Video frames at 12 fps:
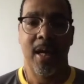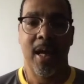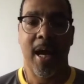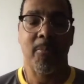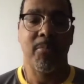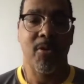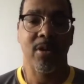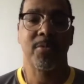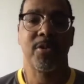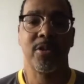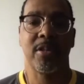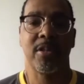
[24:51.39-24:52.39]
I brought him
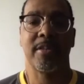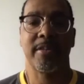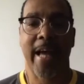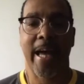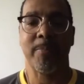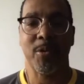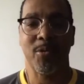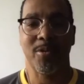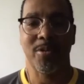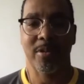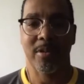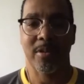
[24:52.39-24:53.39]
to your
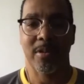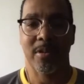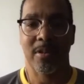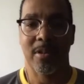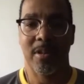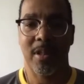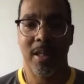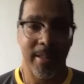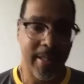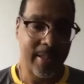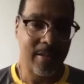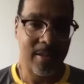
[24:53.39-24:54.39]
disciples and
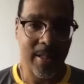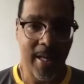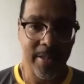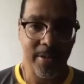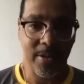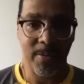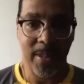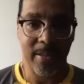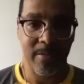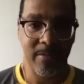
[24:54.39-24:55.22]
they could not do it?